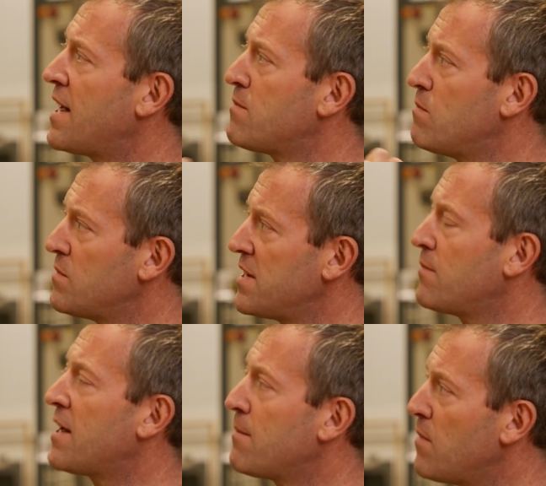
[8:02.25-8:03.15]

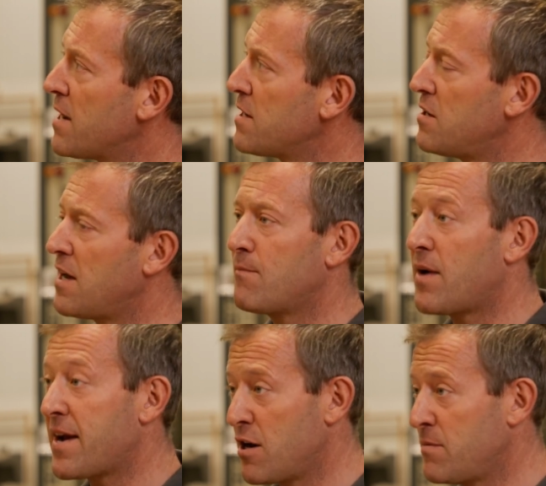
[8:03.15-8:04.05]
had
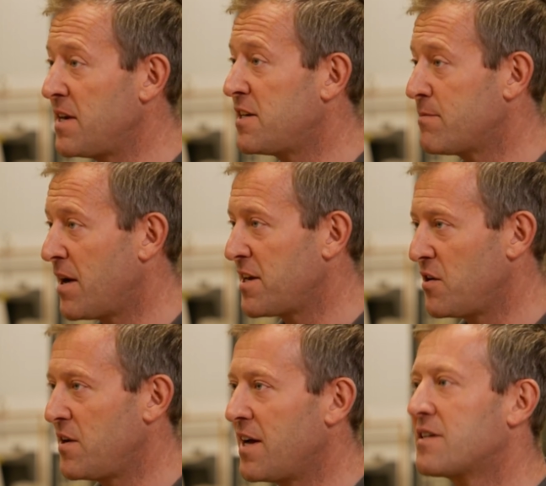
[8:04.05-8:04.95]
my home heated by a
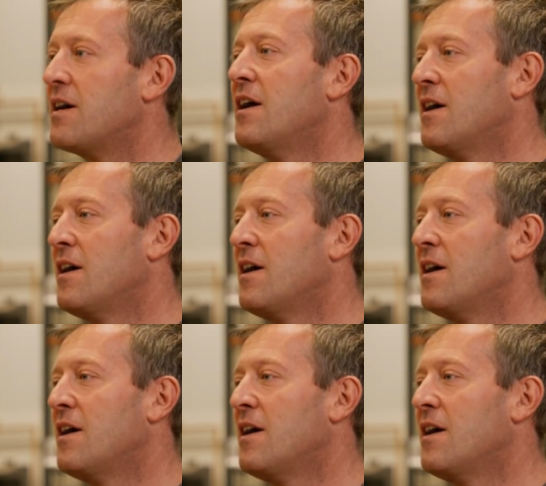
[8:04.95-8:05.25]
unit,